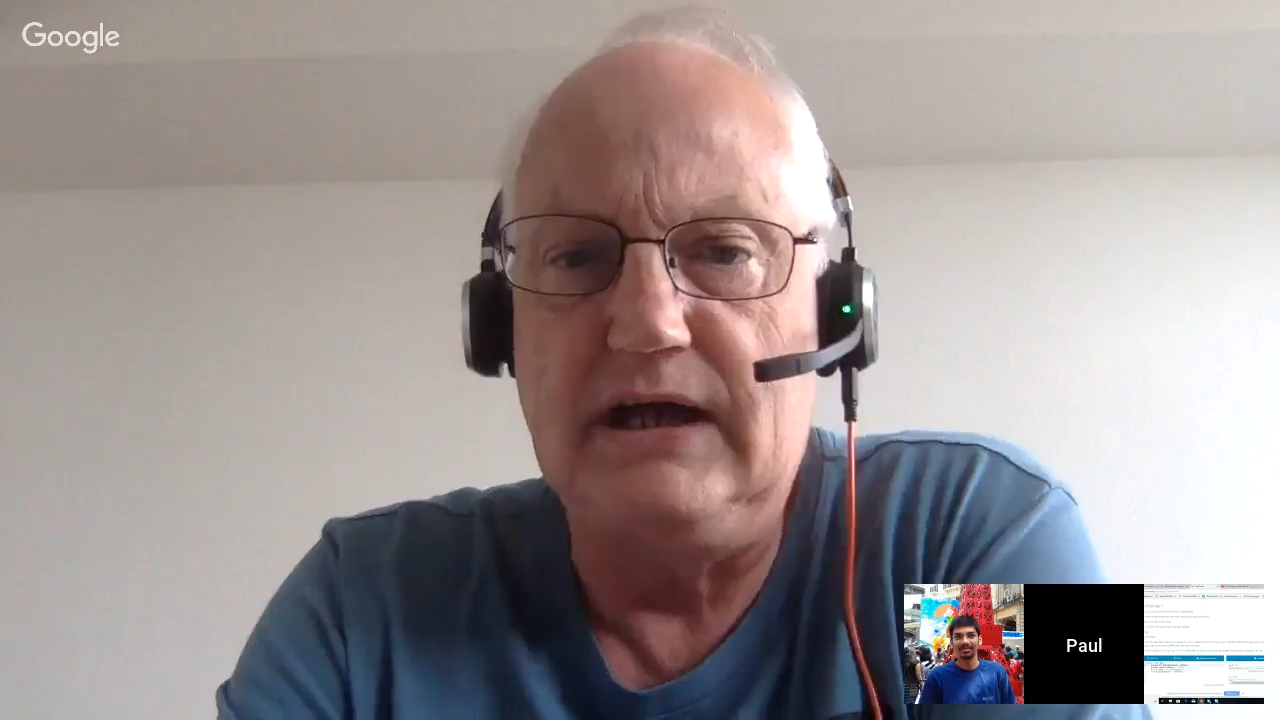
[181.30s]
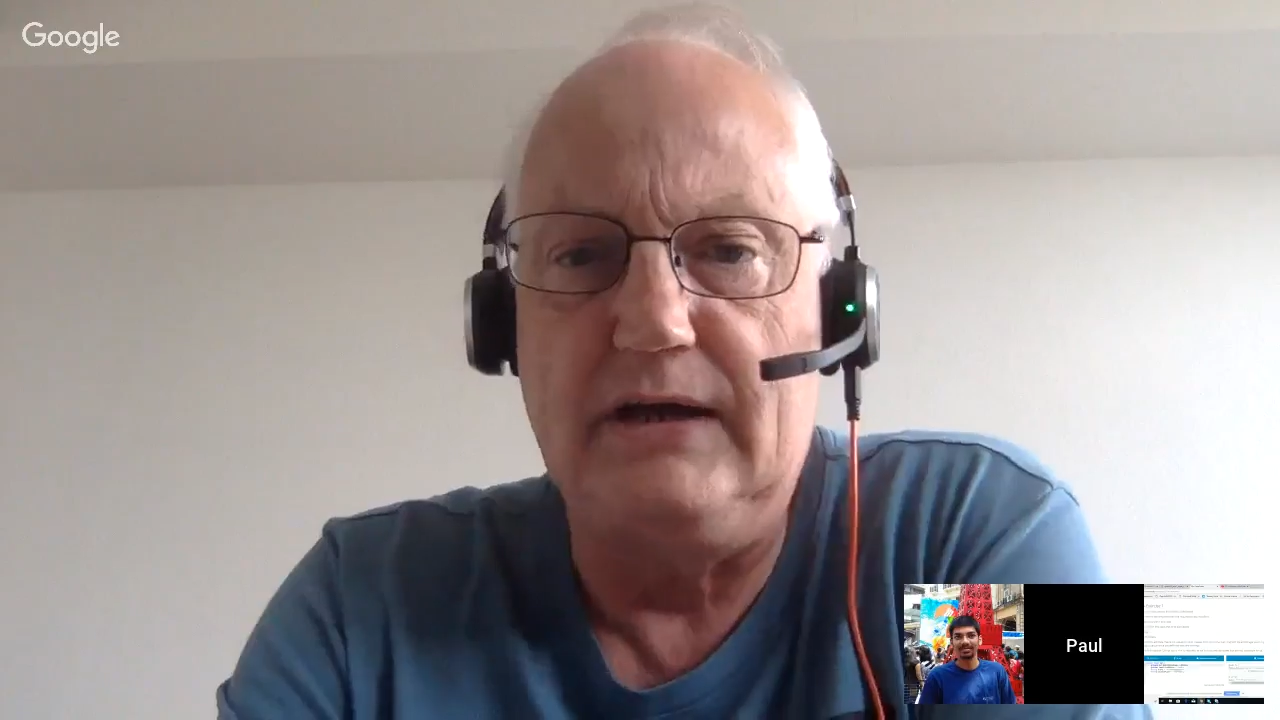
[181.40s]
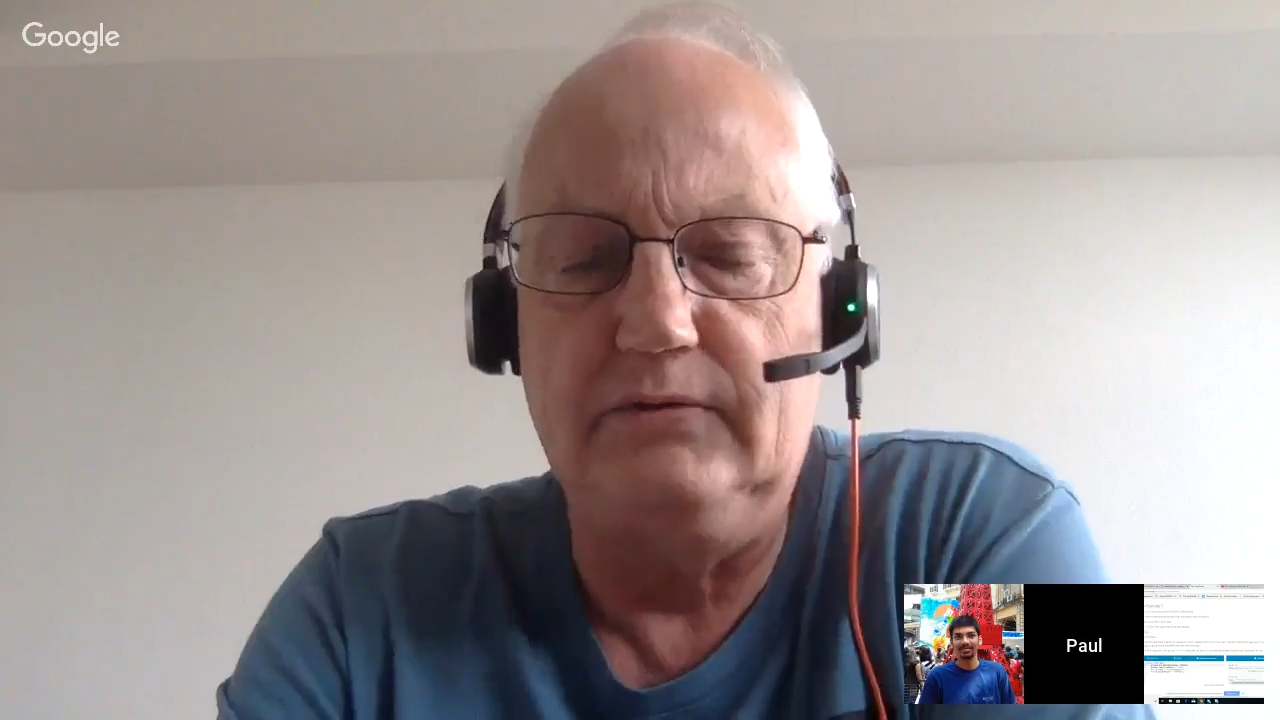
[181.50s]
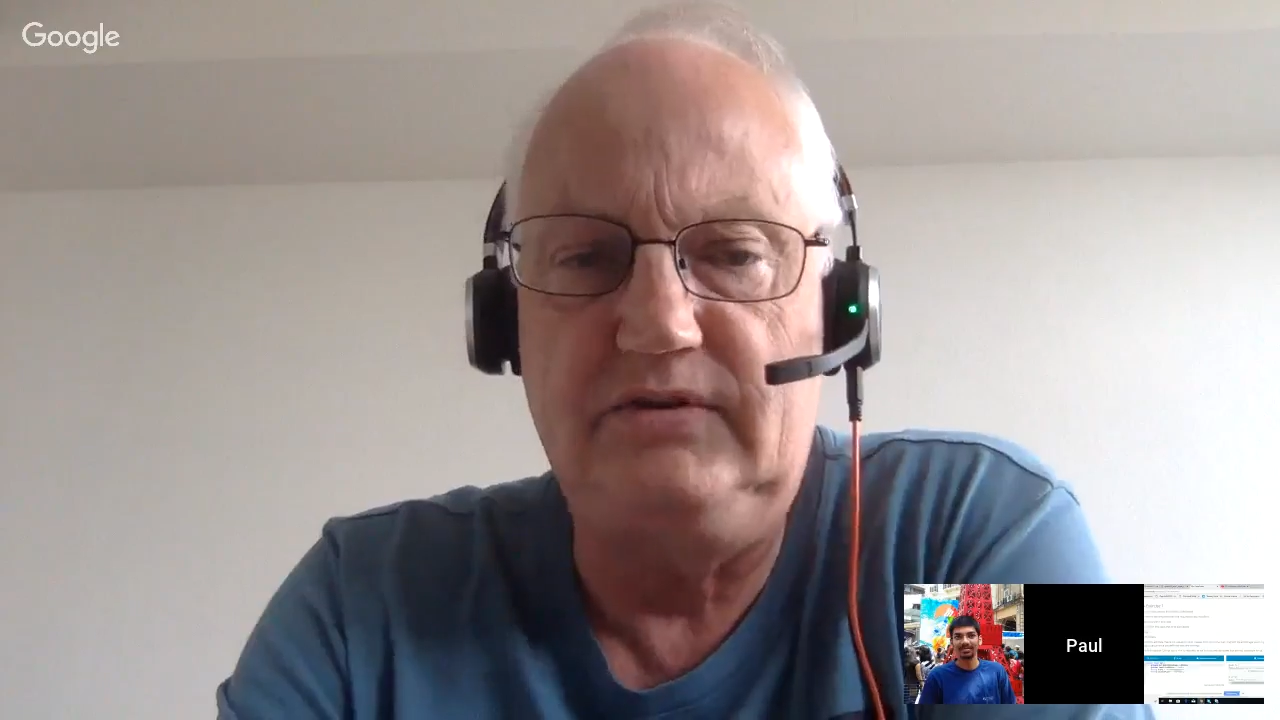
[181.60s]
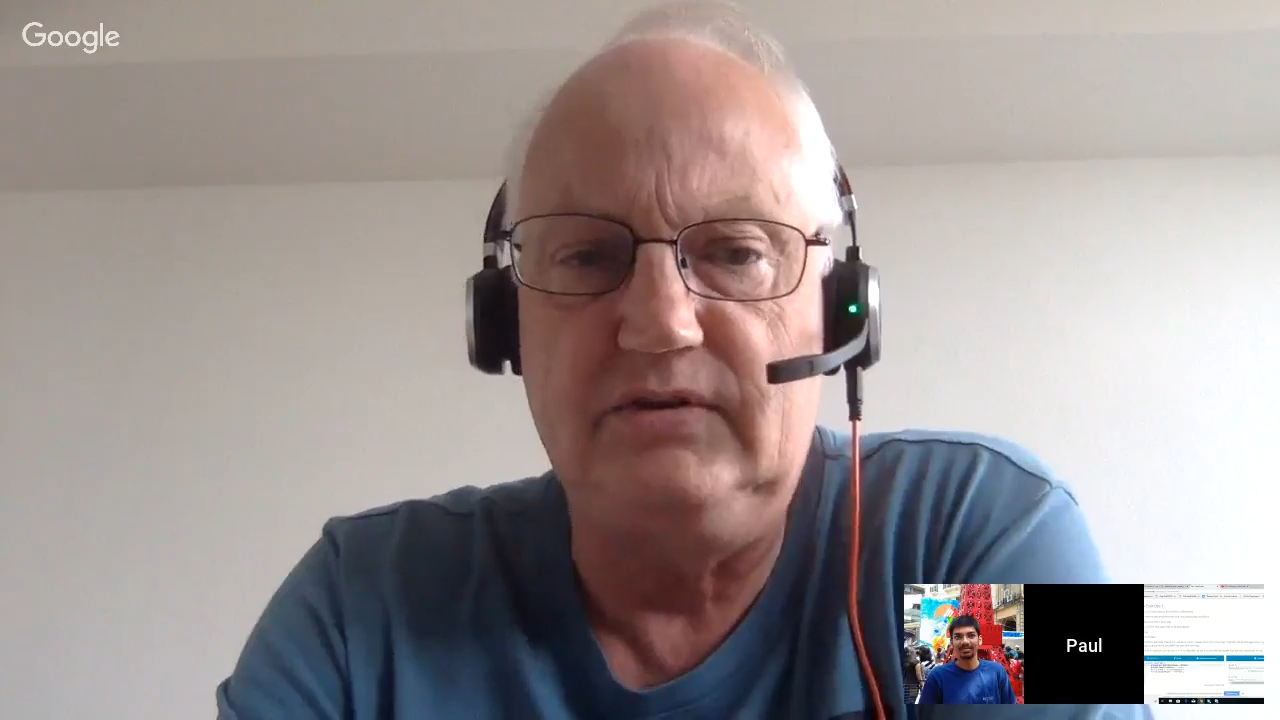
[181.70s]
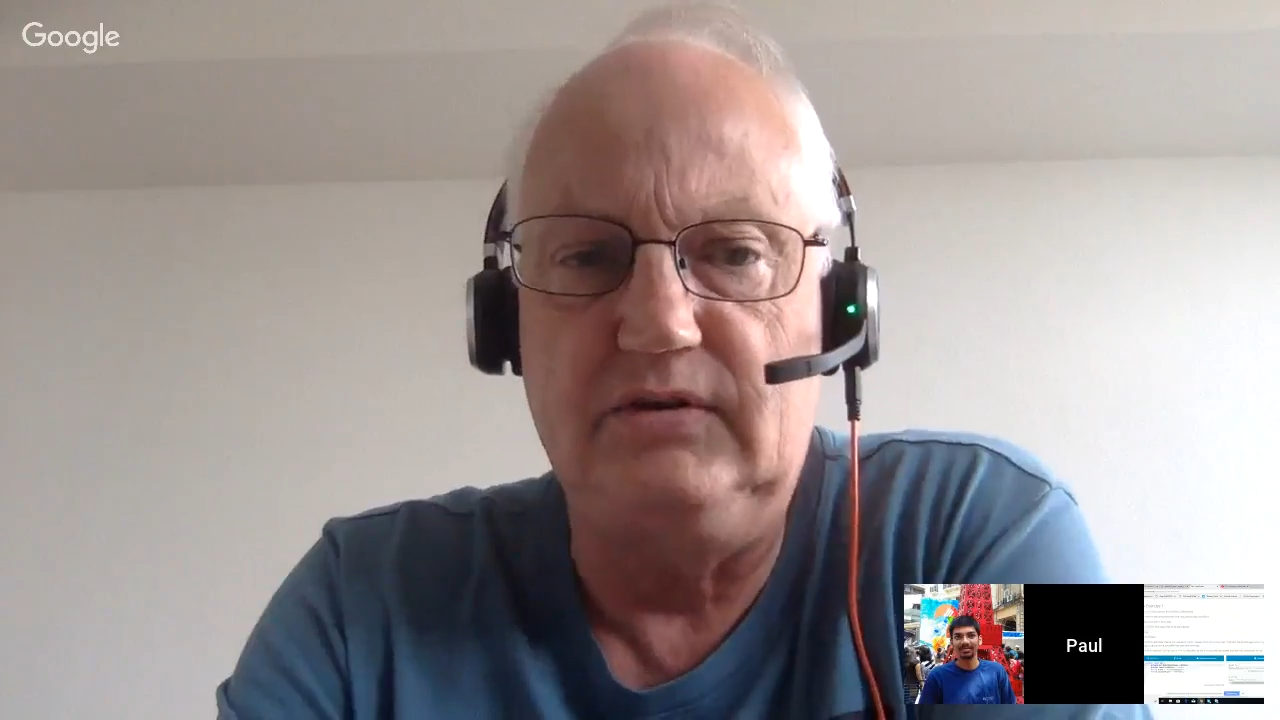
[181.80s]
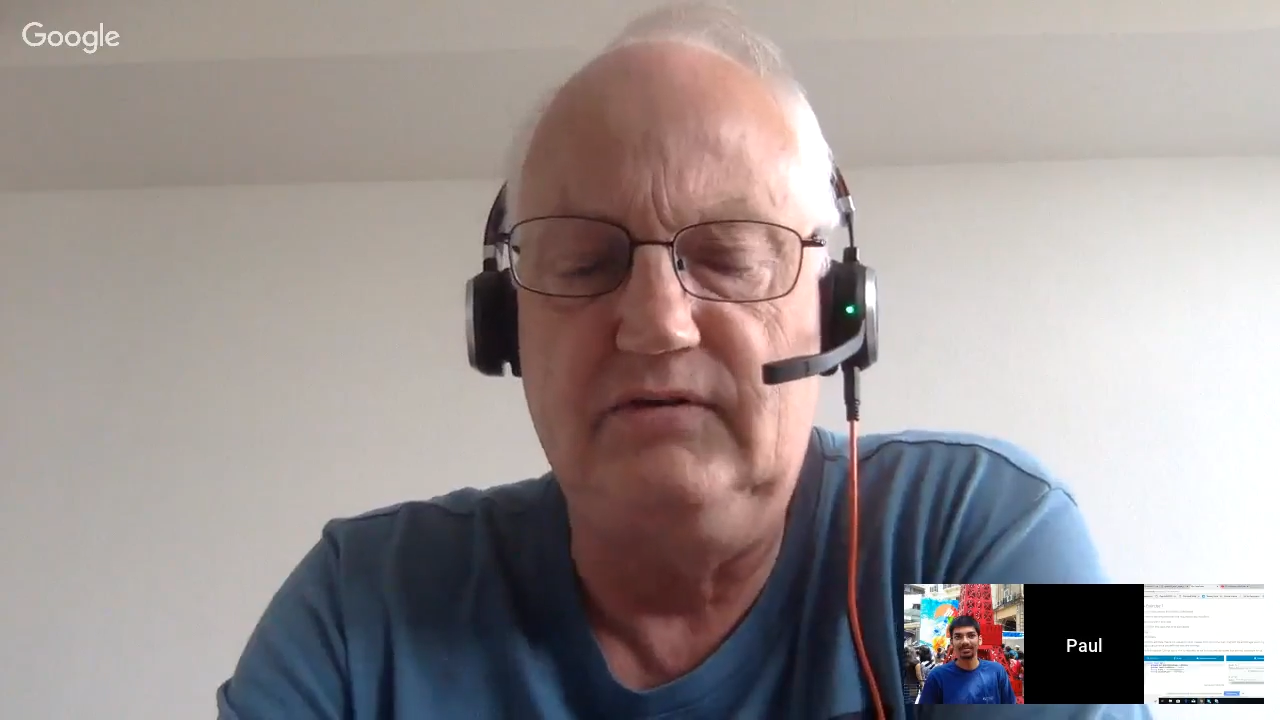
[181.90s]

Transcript: outside